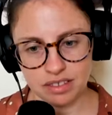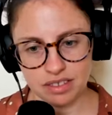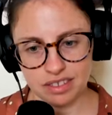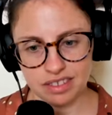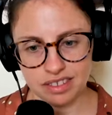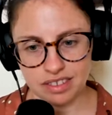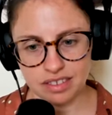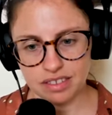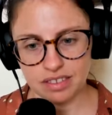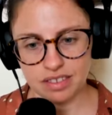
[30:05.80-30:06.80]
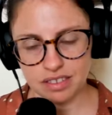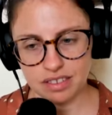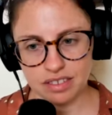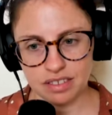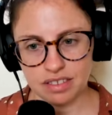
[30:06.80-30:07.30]

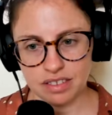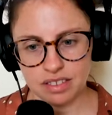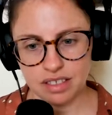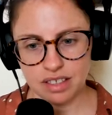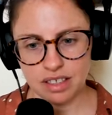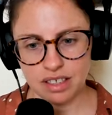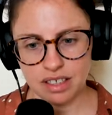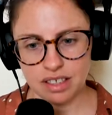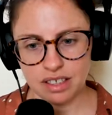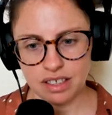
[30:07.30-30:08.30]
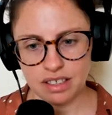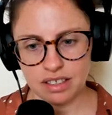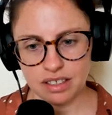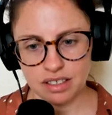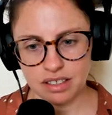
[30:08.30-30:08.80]

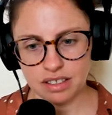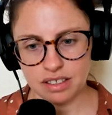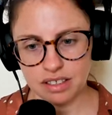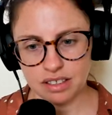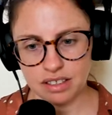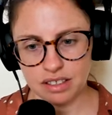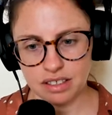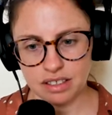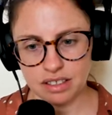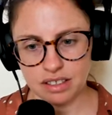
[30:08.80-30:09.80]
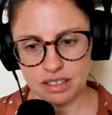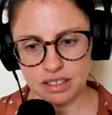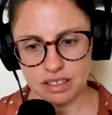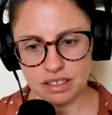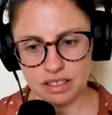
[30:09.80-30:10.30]

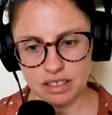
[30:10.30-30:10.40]
[no speech]